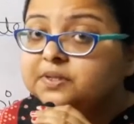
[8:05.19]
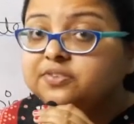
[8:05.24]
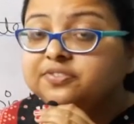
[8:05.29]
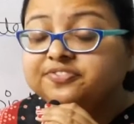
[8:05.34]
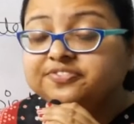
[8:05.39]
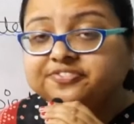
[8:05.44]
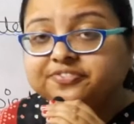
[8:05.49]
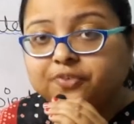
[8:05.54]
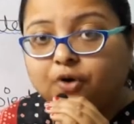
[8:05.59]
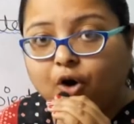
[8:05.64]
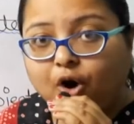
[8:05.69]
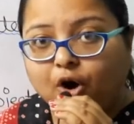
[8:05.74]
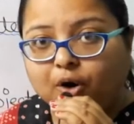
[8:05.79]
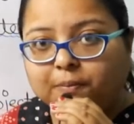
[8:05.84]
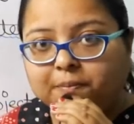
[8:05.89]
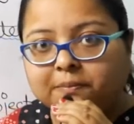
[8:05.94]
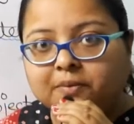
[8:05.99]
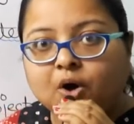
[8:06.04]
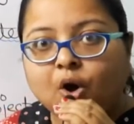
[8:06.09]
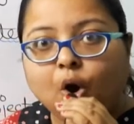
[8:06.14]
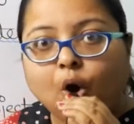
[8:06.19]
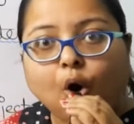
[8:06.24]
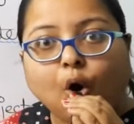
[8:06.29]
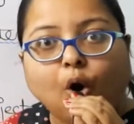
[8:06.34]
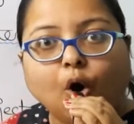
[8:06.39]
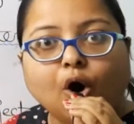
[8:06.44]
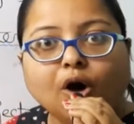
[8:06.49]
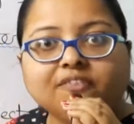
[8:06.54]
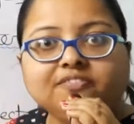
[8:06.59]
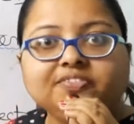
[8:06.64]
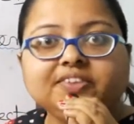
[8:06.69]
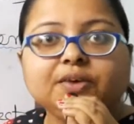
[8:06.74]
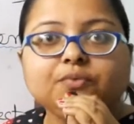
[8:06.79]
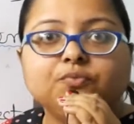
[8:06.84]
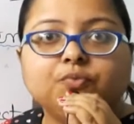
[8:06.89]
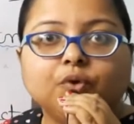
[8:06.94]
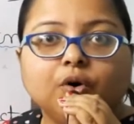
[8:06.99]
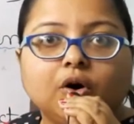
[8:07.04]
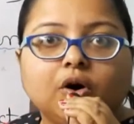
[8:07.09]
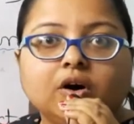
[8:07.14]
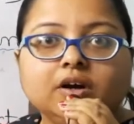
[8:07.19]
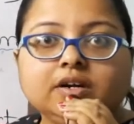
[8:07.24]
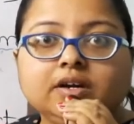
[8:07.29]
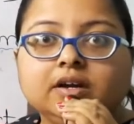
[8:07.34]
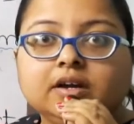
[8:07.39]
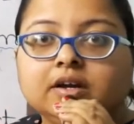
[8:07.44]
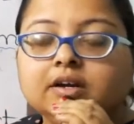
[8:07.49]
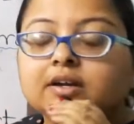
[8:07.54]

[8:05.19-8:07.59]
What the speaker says: form of the word